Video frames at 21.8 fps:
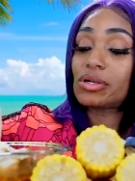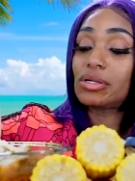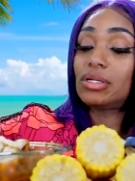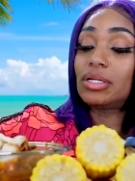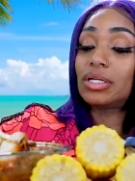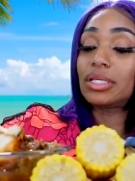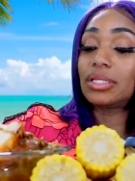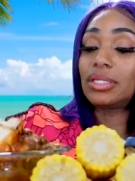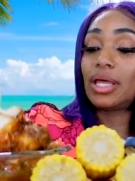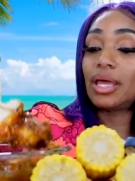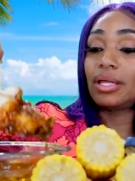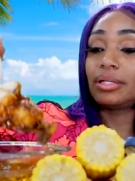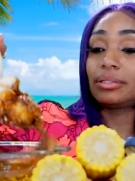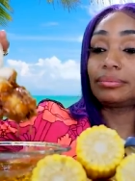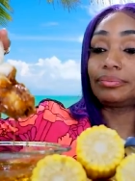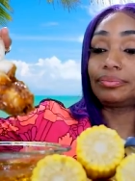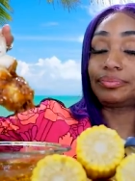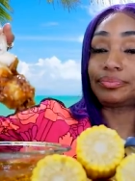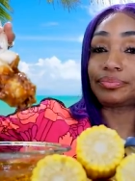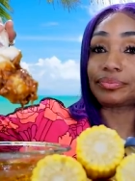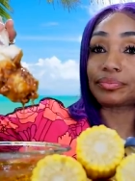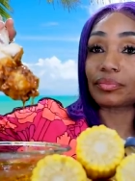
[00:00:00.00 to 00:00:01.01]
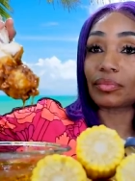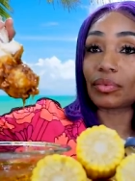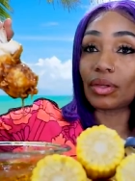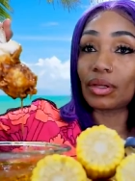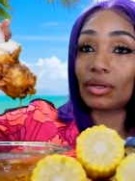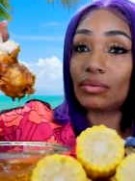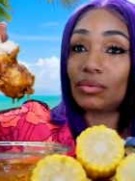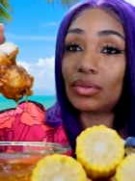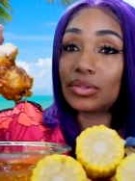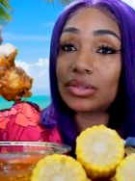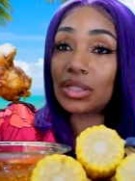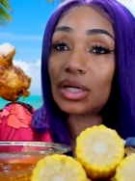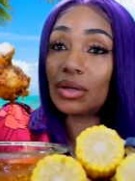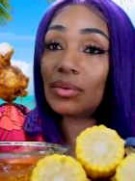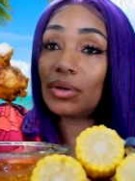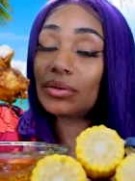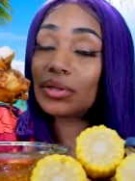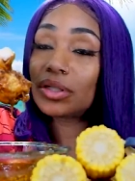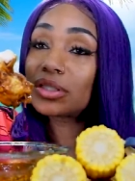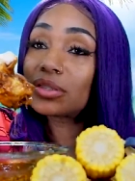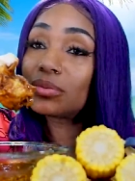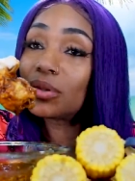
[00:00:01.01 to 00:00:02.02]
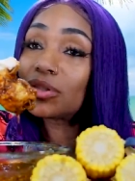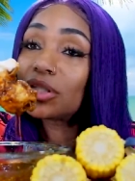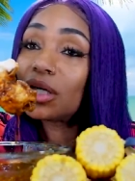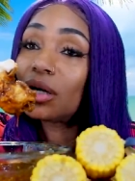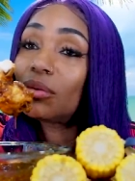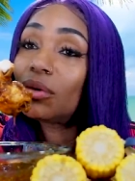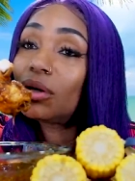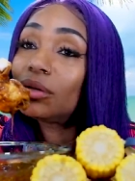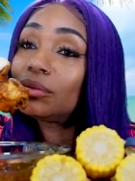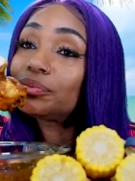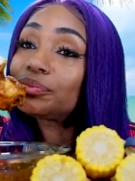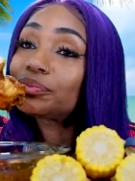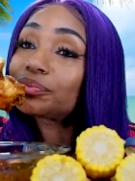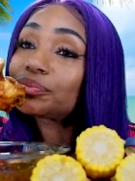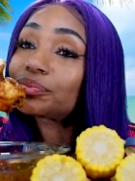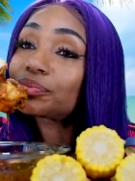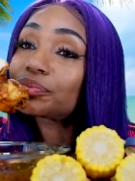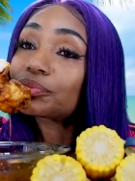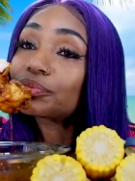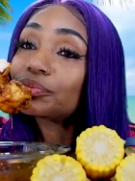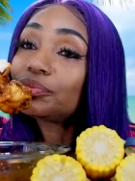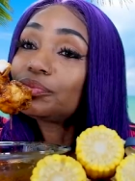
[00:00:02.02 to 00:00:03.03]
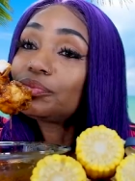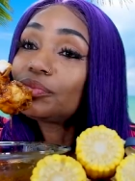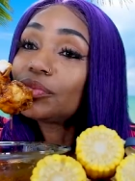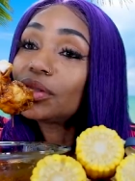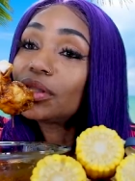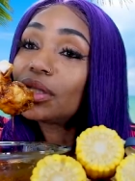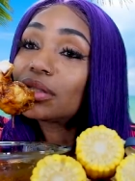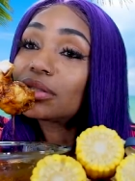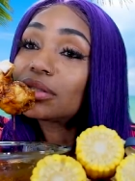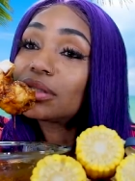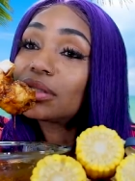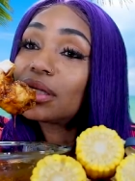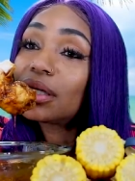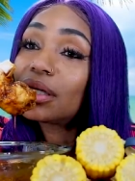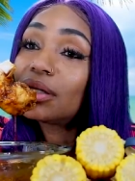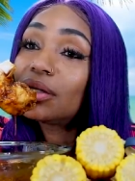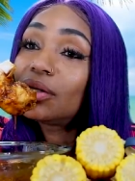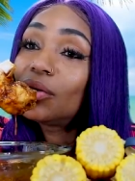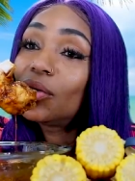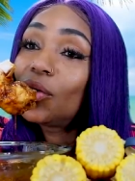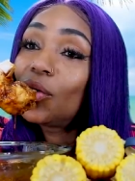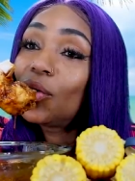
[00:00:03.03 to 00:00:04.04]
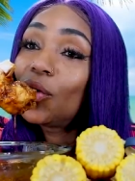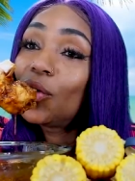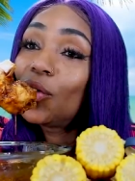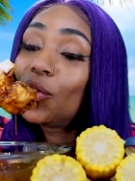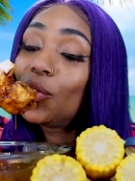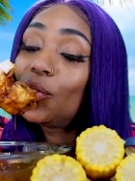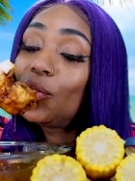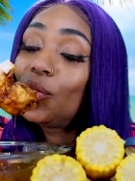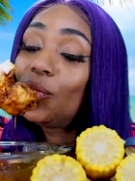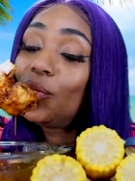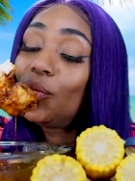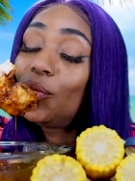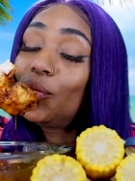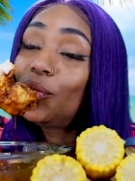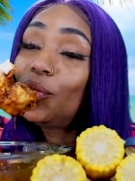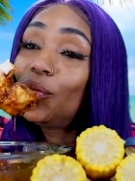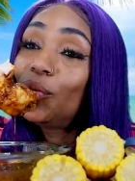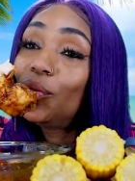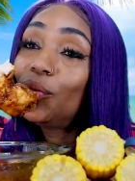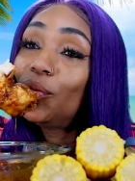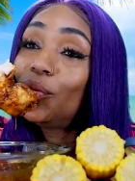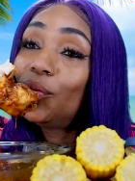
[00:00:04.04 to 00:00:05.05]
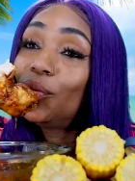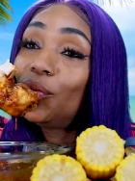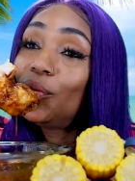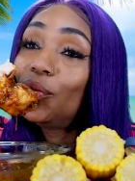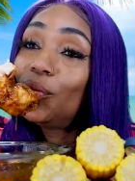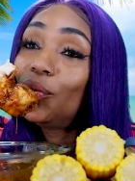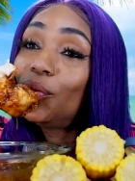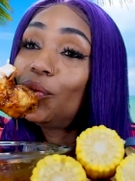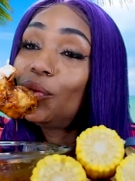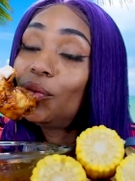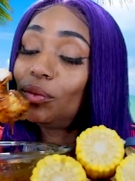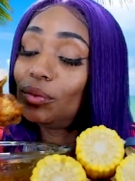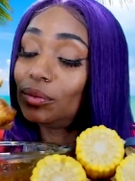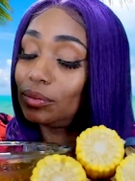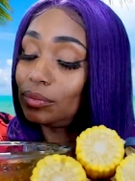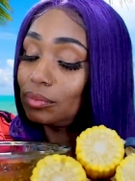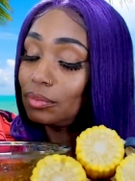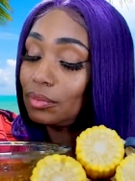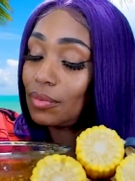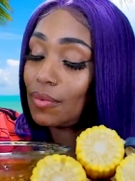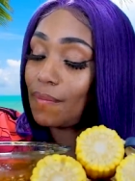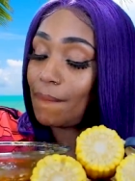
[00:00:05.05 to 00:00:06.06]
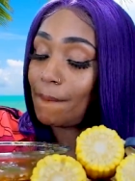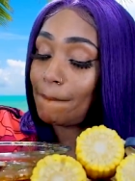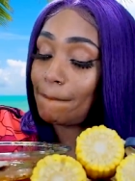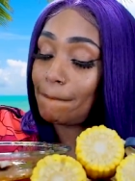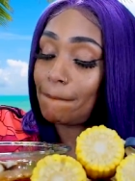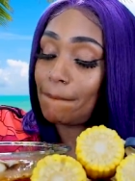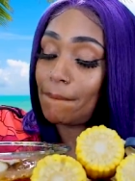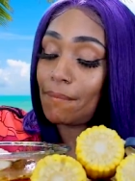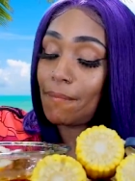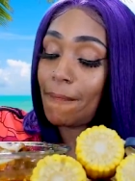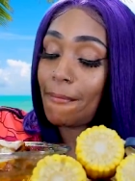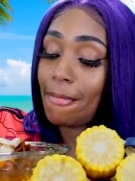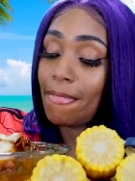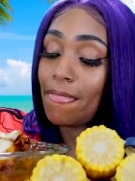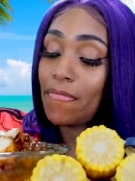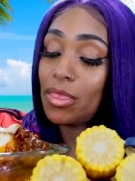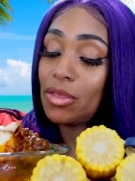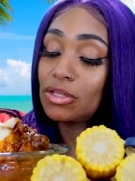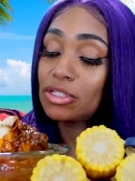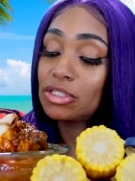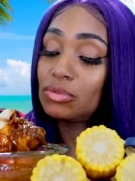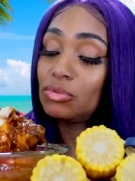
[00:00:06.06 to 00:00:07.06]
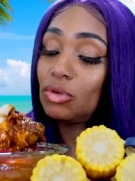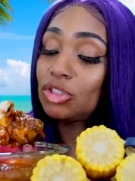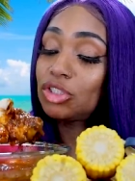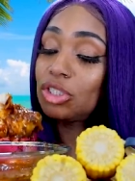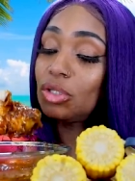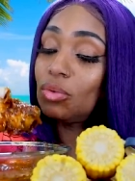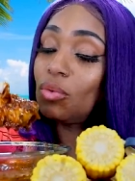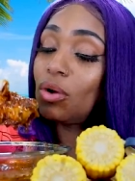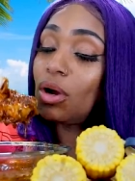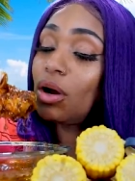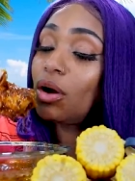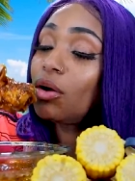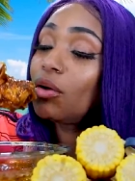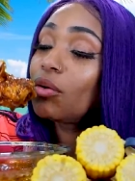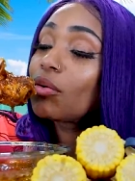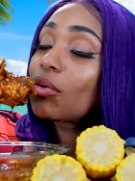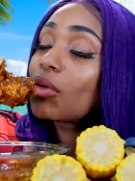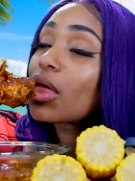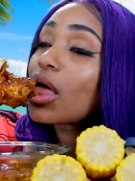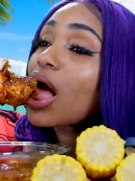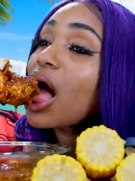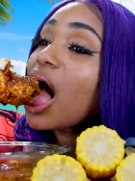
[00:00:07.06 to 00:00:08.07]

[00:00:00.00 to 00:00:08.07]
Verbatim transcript: Look at that. What y'all want? This is what y'all want. Y'all see that? Ooh. This is what you want.